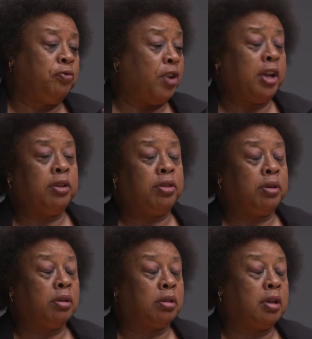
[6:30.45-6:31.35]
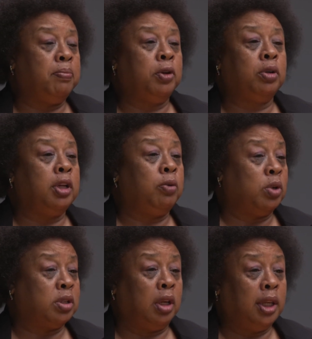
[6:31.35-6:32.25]
faith community
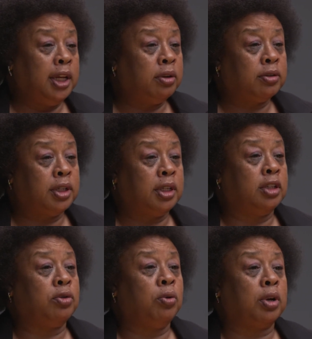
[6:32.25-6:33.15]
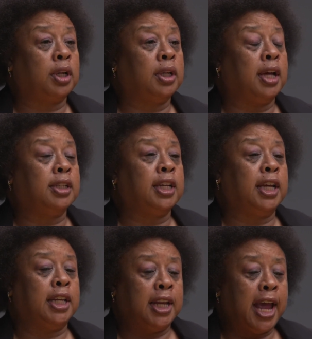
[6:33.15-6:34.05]
was the leaders in this
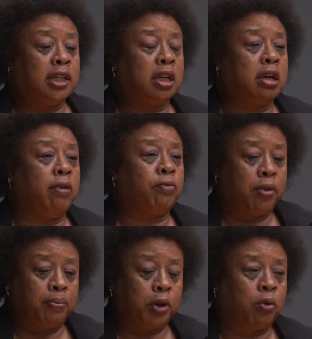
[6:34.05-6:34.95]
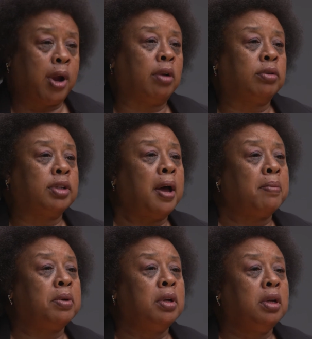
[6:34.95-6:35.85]
organizing, and it had to come from the ground up.